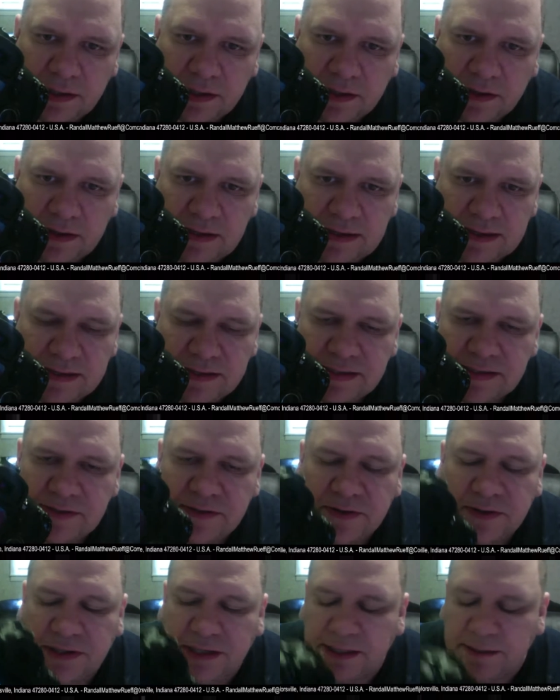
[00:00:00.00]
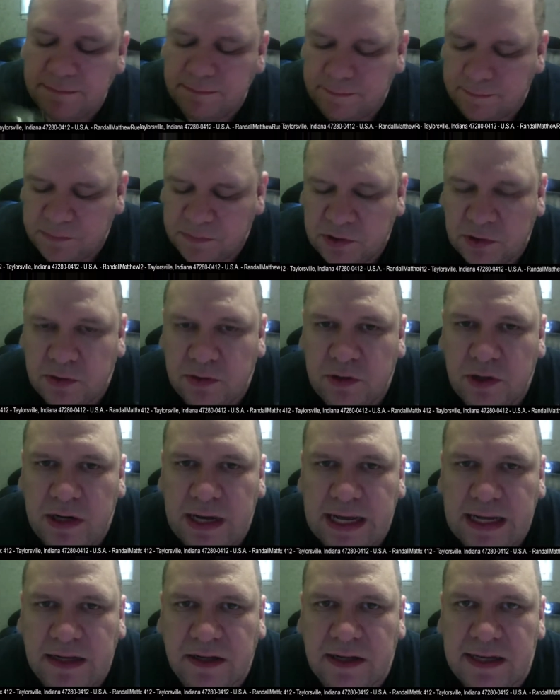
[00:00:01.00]
cleans the sensor again. So it,
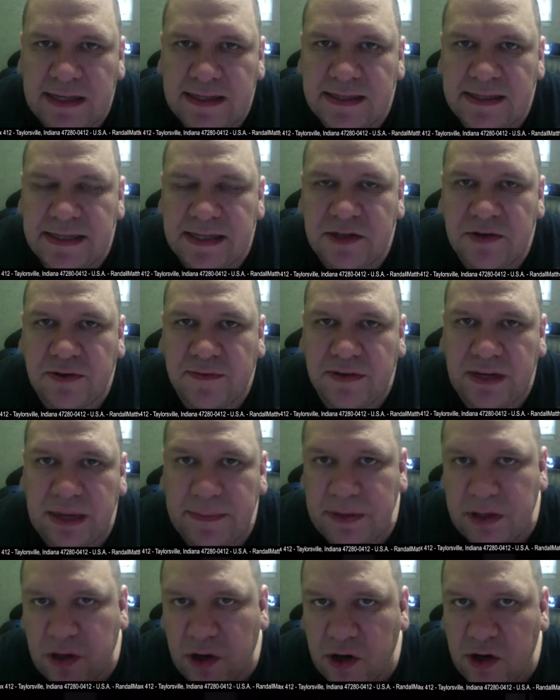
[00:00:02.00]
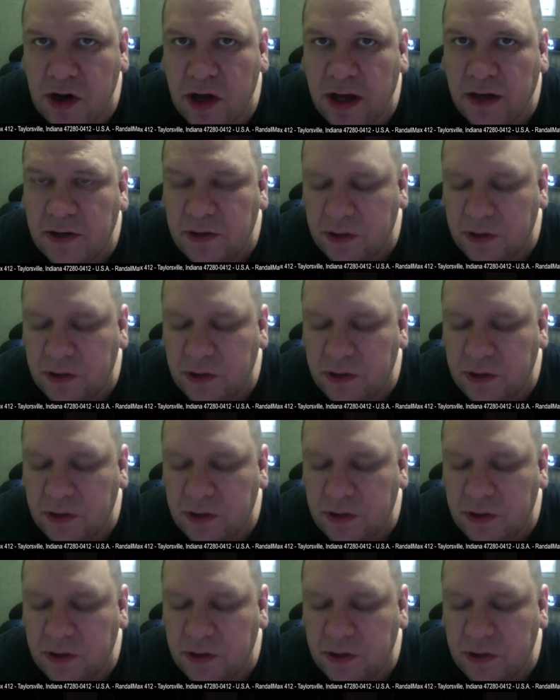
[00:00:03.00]
it cleans the sensor every time you turn on,